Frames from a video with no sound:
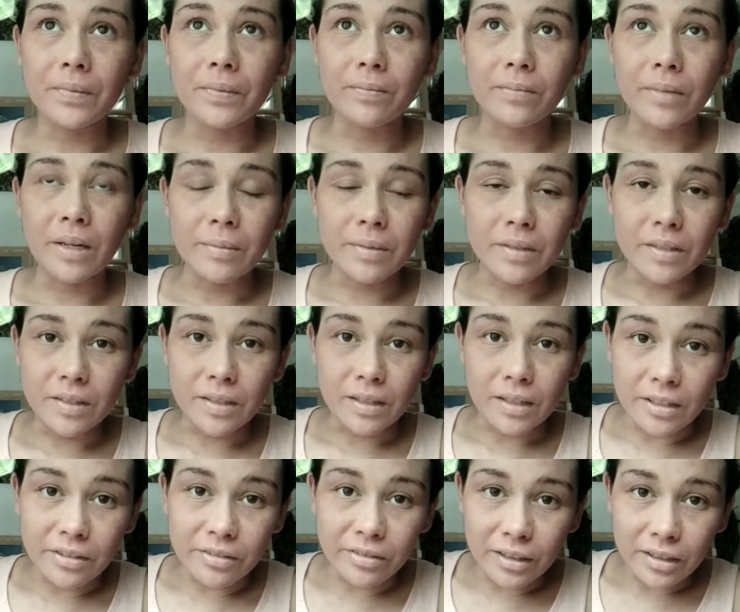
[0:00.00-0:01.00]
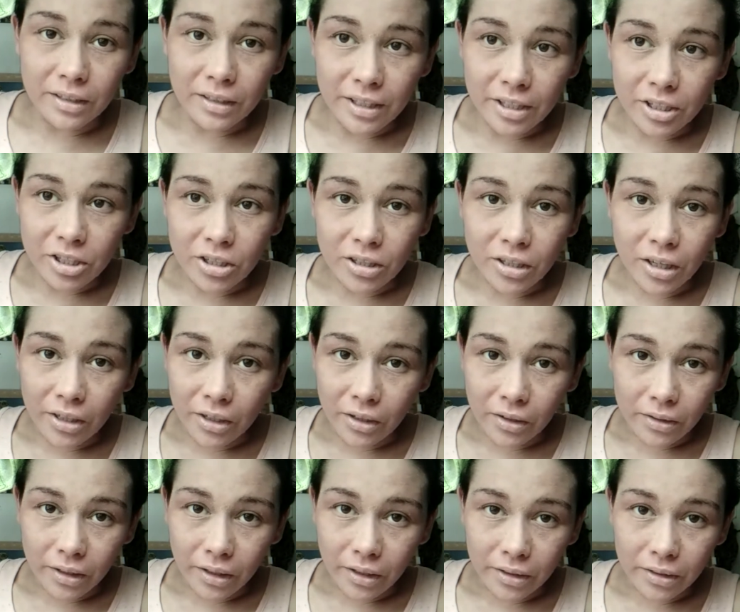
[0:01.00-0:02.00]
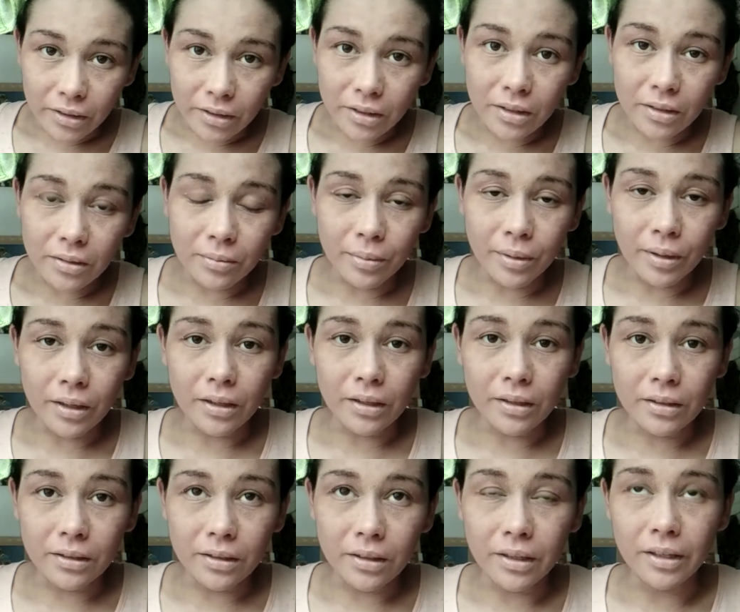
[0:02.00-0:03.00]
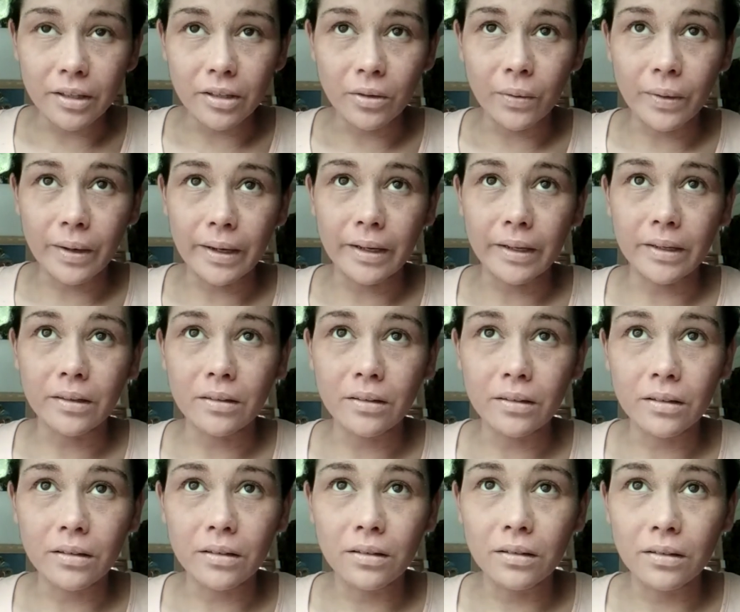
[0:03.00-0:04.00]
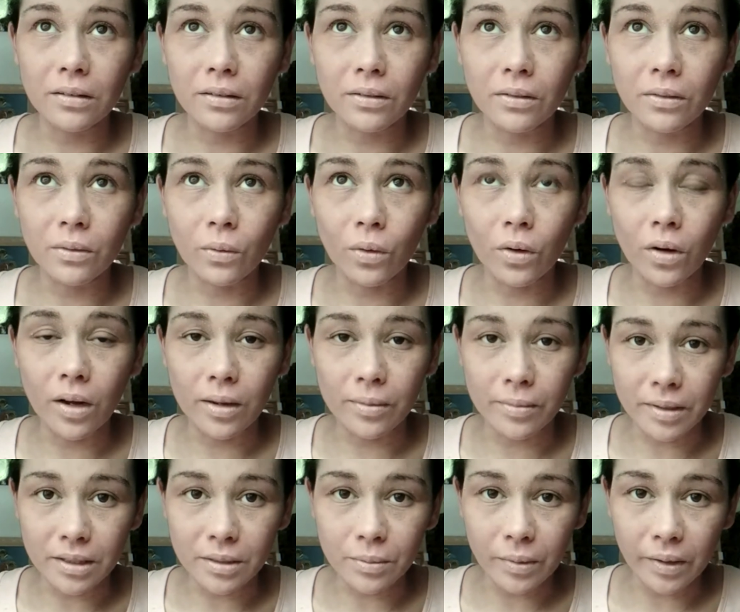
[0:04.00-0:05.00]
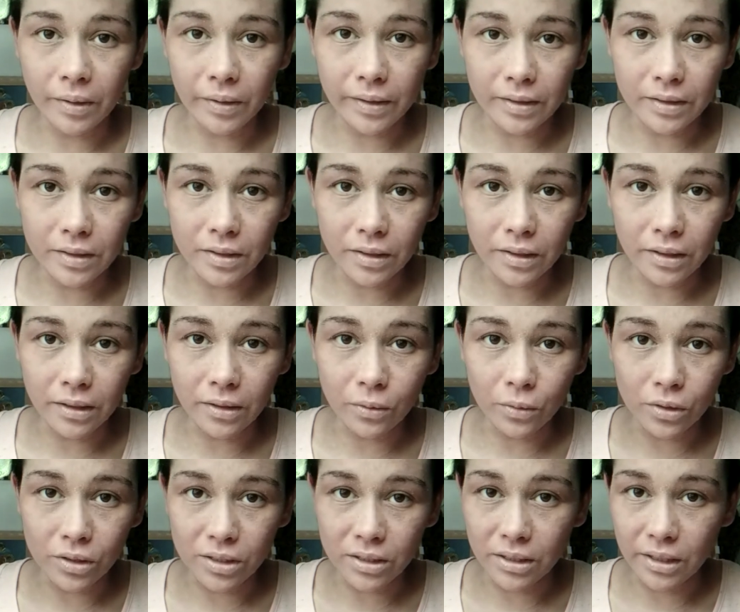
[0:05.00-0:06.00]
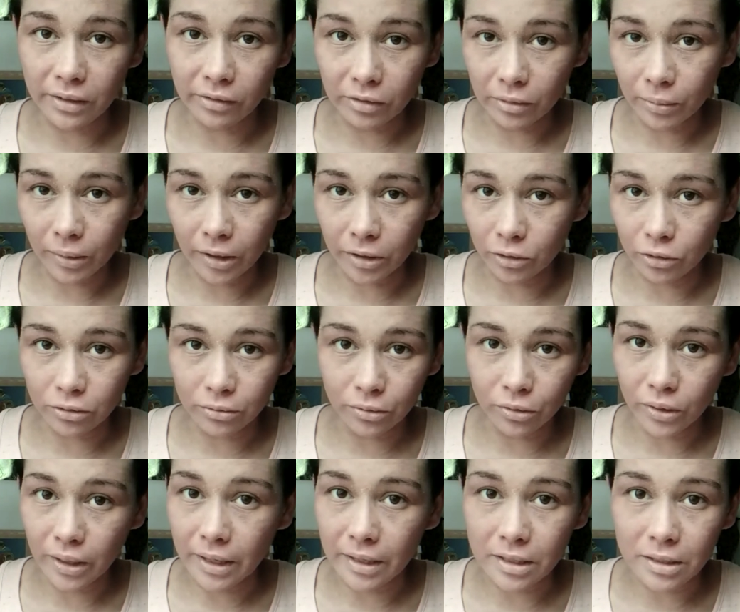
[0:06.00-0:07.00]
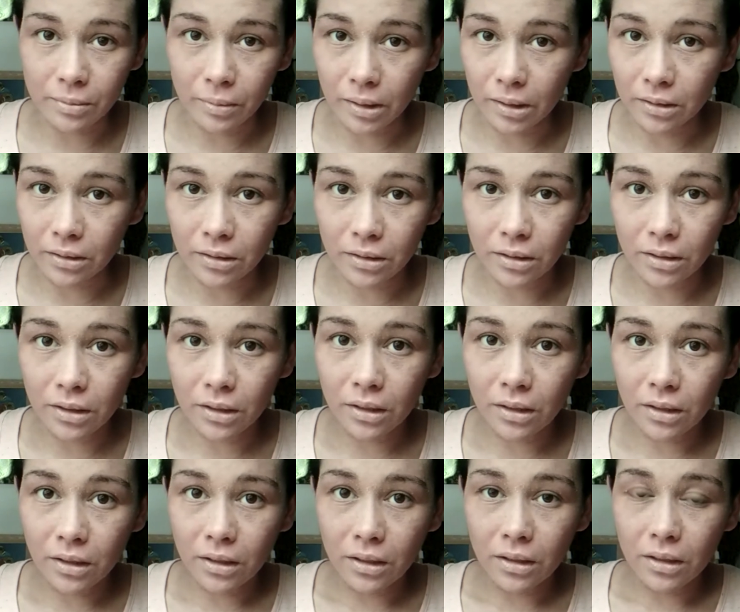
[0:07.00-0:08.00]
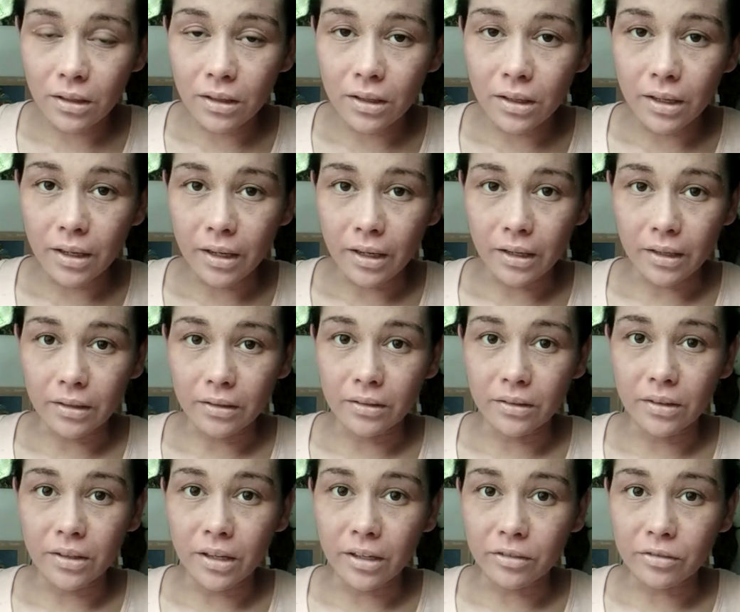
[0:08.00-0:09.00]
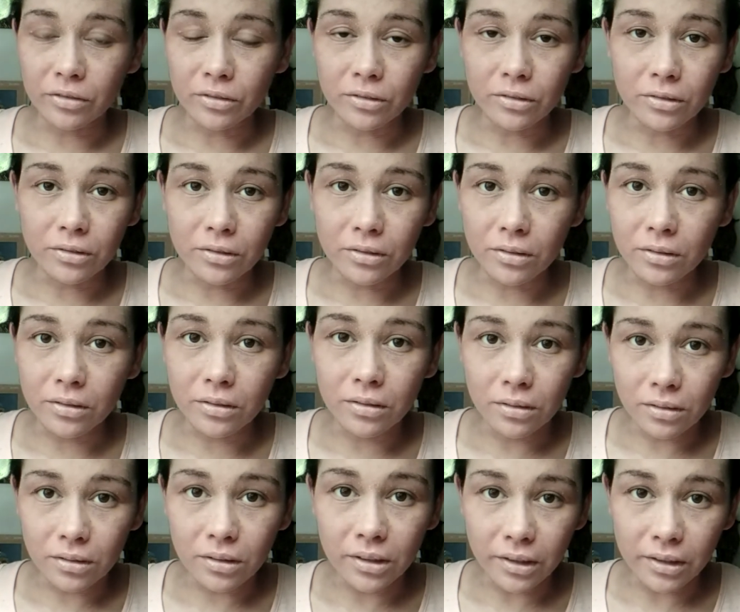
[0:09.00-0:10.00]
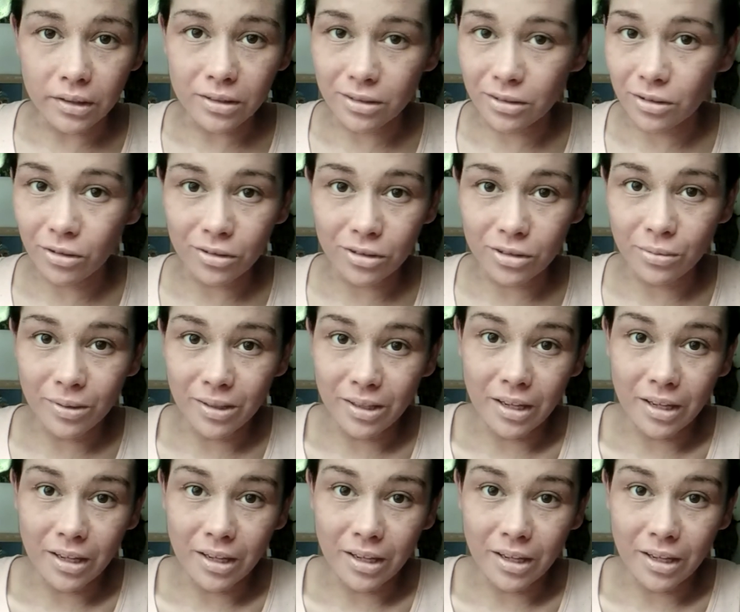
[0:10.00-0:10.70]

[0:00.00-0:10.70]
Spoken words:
maybe still even addiction, I don't know. But either way, what I'm experiencing was never my normal eczema, and therefore it's got to be